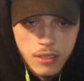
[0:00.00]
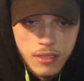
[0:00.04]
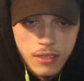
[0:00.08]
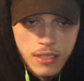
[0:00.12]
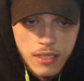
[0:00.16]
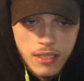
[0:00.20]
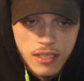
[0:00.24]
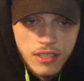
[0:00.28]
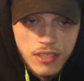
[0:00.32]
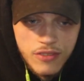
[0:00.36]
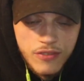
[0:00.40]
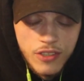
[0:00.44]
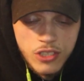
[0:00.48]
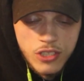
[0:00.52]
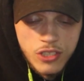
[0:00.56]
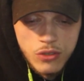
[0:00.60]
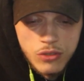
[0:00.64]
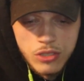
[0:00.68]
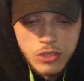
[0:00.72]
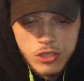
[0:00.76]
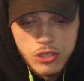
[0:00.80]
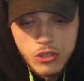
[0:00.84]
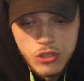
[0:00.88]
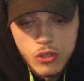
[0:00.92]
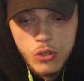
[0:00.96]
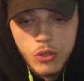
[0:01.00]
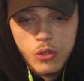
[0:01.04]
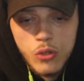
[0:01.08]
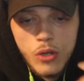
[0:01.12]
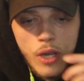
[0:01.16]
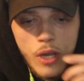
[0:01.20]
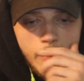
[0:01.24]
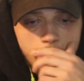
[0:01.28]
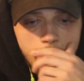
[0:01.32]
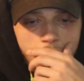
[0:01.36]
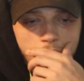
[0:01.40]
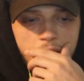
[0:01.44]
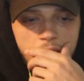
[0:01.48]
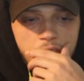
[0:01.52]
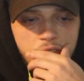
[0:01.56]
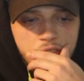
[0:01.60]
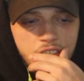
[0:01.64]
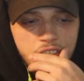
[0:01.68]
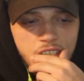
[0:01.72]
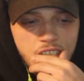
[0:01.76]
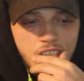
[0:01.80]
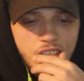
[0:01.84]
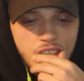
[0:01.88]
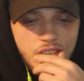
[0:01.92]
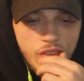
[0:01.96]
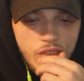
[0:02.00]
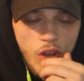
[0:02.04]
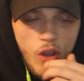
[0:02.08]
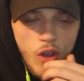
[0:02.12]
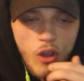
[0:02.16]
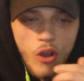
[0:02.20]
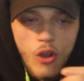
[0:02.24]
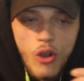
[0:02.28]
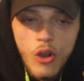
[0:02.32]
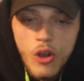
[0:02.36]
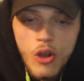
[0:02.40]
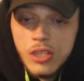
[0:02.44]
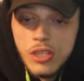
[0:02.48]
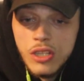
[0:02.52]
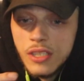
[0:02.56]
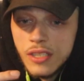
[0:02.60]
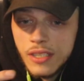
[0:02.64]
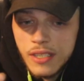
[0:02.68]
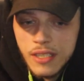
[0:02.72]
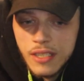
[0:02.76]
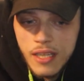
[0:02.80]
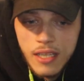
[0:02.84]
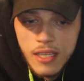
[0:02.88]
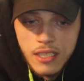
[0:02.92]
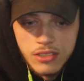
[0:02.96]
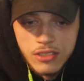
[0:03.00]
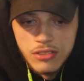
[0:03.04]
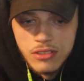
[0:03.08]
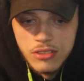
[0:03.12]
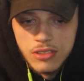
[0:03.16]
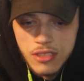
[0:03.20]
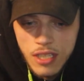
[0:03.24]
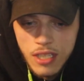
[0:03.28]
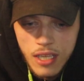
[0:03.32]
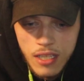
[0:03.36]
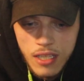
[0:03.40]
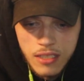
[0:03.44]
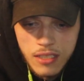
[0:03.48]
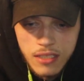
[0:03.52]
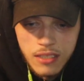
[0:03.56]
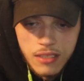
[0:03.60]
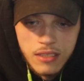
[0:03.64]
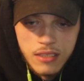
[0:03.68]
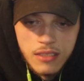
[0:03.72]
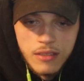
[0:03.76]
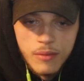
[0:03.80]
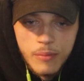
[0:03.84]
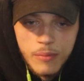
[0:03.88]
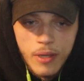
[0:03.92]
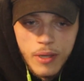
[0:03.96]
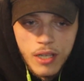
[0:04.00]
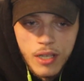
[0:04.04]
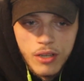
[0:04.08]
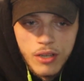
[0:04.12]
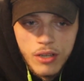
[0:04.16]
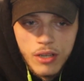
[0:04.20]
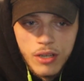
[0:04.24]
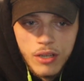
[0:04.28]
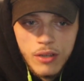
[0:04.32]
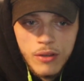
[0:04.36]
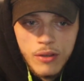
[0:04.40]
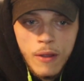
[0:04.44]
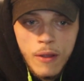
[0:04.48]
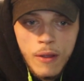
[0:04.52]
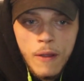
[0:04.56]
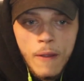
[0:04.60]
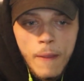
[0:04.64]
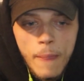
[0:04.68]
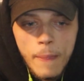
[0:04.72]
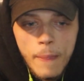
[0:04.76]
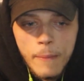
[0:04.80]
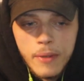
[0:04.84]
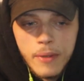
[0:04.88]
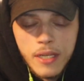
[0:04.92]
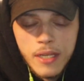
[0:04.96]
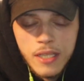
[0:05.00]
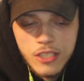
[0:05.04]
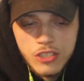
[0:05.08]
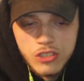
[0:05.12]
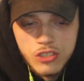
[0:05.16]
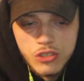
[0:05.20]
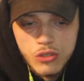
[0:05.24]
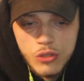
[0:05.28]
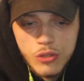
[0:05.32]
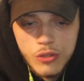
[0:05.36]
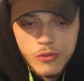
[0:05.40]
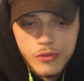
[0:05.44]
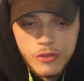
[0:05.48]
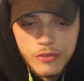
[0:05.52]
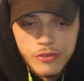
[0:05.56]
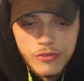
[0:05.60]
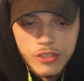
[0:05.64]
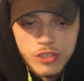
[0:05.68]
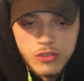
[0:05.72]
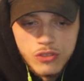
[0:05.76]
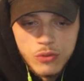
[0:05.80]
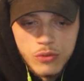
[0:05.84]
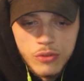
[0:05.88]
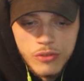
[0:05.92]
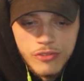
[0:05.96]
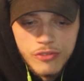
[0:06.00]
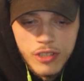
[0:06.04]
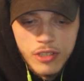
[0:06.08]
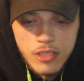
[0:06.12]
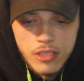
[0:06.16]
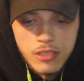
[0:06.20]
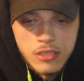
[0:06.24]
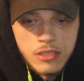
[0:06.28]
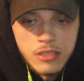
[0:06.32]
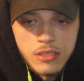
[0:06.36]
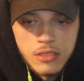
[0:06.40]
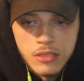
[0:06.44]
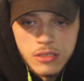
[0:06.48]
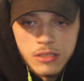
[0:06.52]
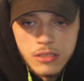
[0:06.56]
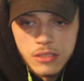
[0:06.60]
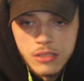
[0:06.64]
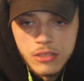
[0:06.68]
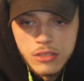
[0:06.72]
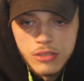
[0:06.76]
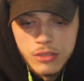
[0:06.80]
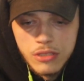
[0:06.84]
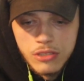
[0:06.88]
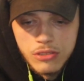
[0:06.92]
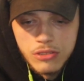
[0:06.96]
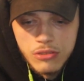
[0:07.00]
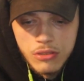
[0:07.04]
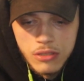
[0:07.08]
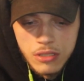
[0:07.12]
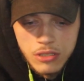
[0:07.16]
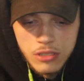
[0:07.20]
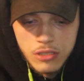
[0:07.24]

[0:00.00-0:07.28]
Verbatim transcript: These visuals is cool. I'm not a fan of all of the extra static in the background, but it is cool for visual effects, and the green